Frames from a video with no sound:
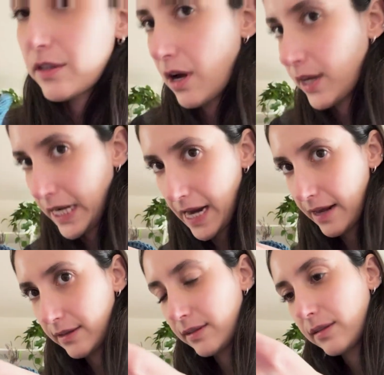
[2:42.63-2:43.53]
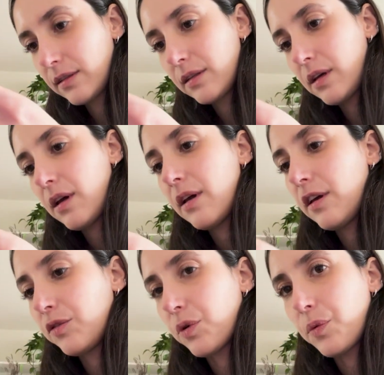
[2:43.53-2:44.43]
stockinette
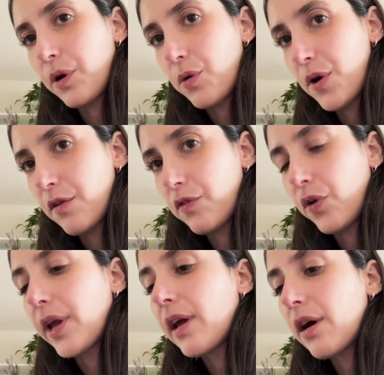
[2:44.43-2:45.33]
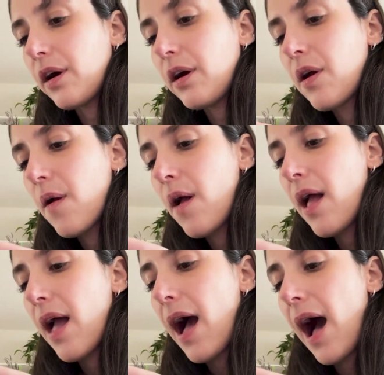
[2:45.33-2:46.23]
is what we're going for here.
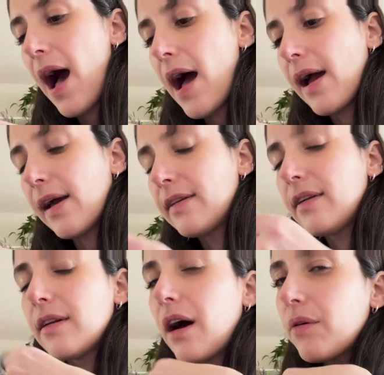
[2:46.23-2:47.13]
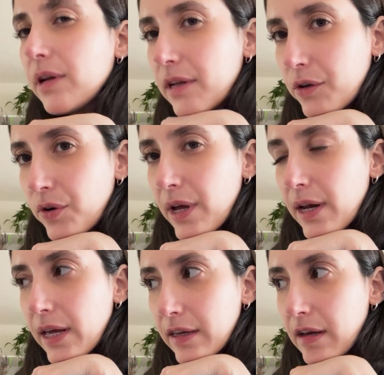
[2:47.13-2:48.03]
I did not really create
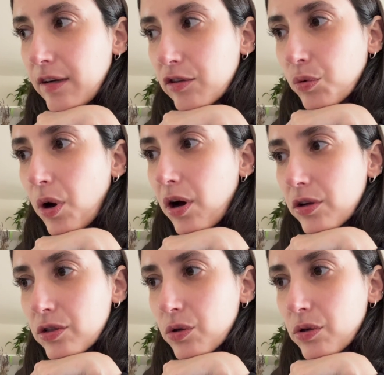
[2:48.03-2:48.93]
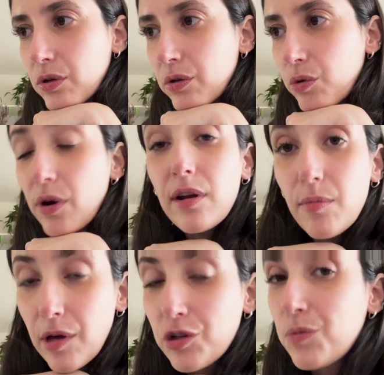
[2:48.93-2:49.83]
a gauge swatch or any
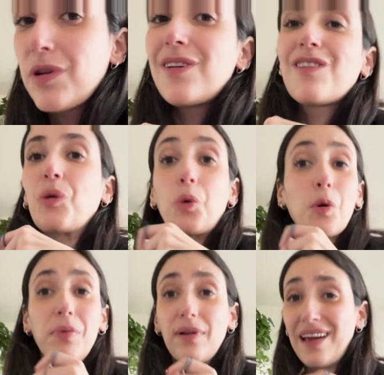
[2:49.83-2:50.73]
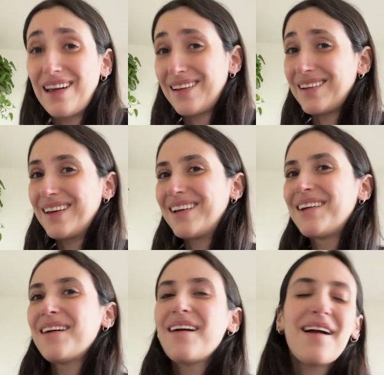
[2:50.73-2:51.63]
measurements or a plan.
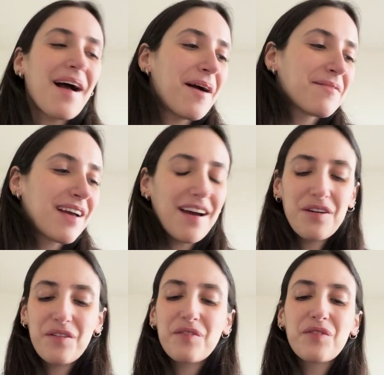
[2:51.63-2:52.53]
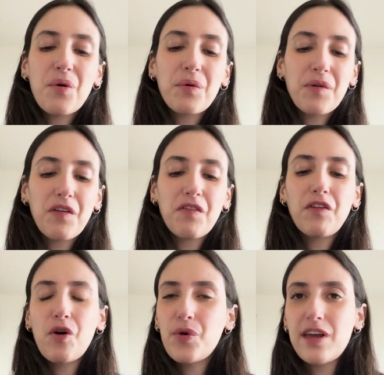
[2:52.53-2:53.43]
I'm kind of going with the
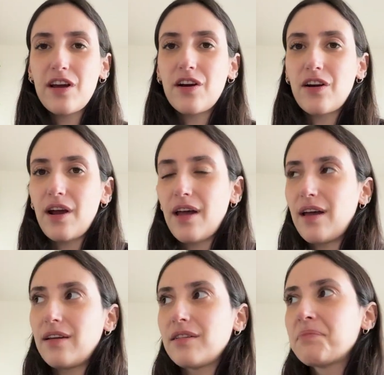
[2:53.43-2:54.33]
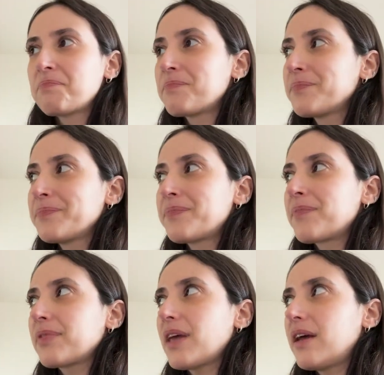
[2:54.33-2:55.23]
flow here, and
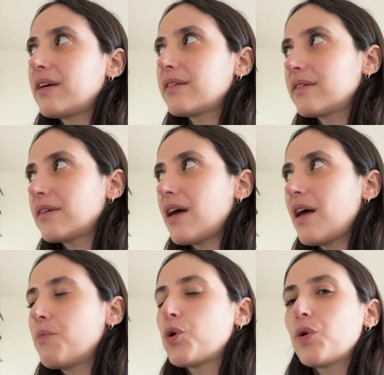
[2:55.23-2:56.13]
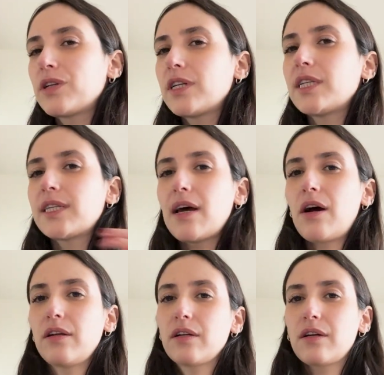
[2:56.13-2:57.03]
I guess I'm going to decide
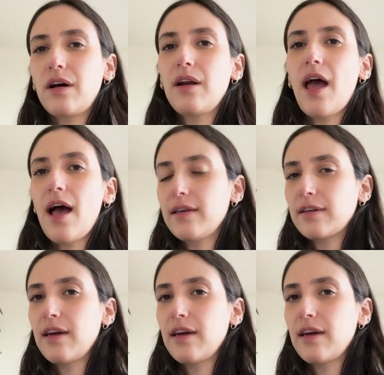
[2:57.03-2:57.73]
on the cut as I